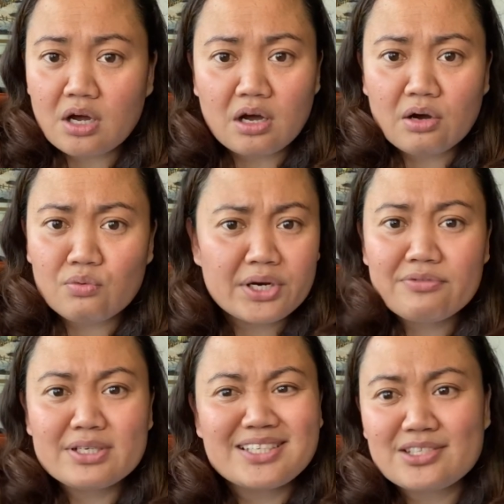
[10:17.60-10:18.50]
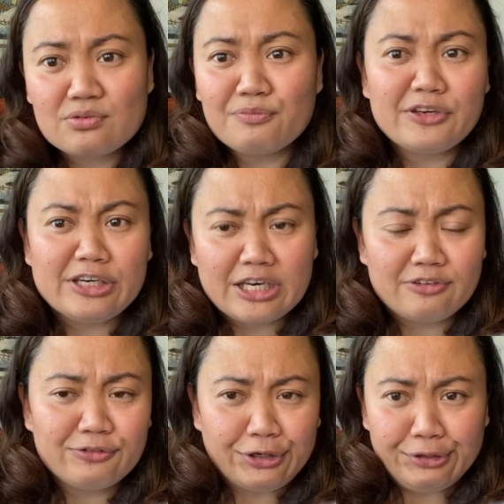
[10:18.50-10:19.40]
whatever that's convenient
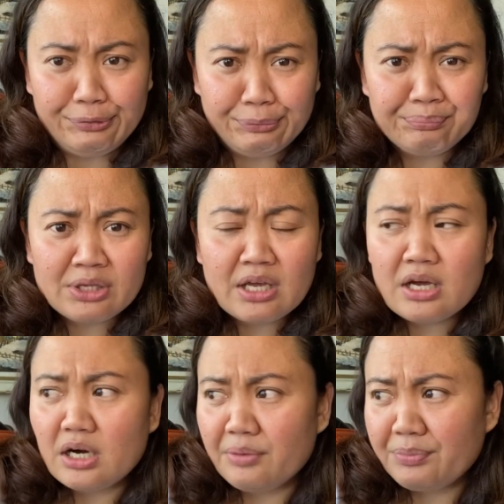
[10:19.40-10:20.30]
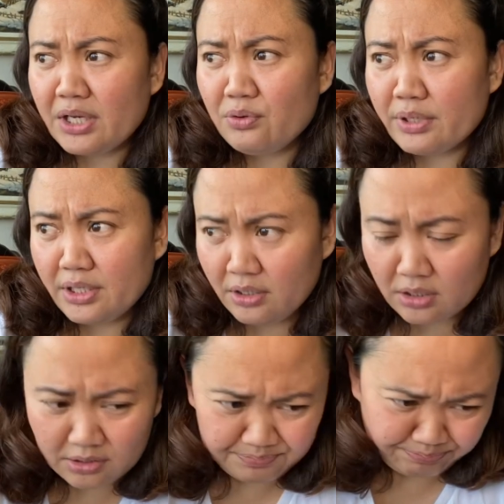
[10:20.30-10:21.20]
for you. Anyway,
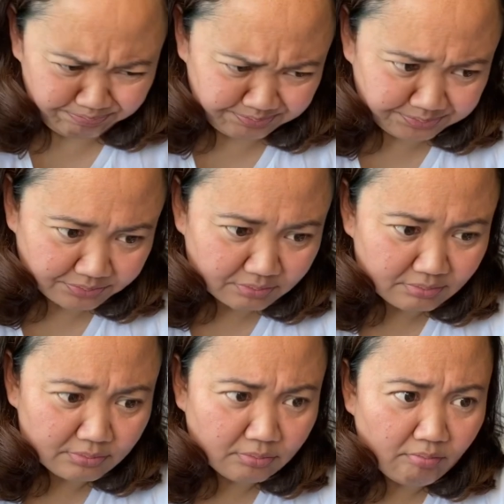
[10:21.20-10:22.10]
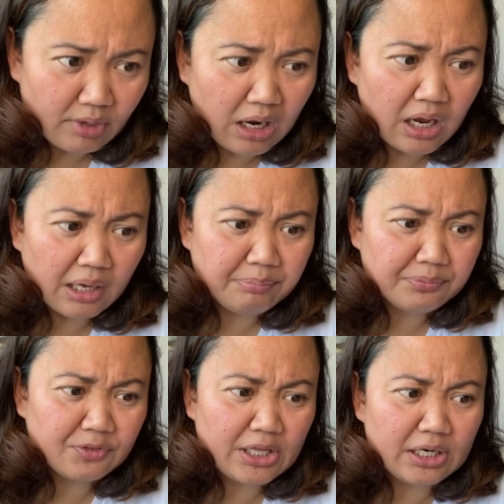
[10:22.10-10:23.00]
I'm
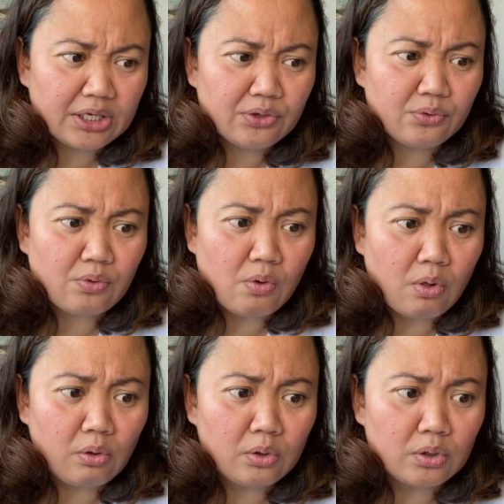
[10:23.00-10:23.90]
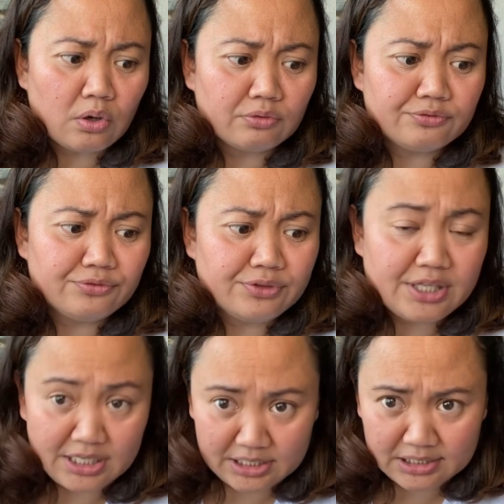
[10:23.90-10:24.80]
telling you all of
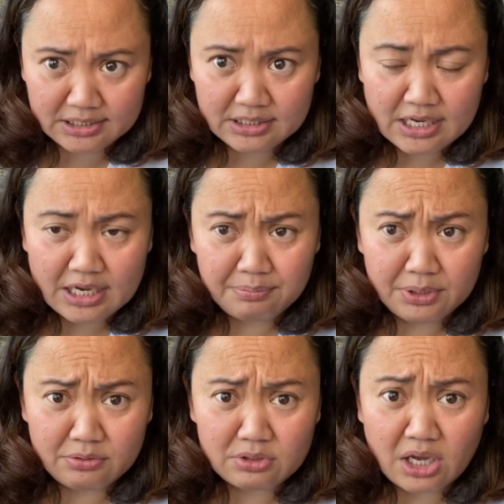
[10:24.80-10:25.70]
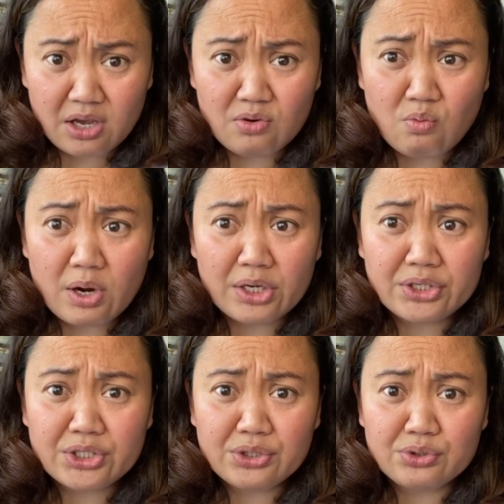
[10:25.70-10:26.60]
this because I want you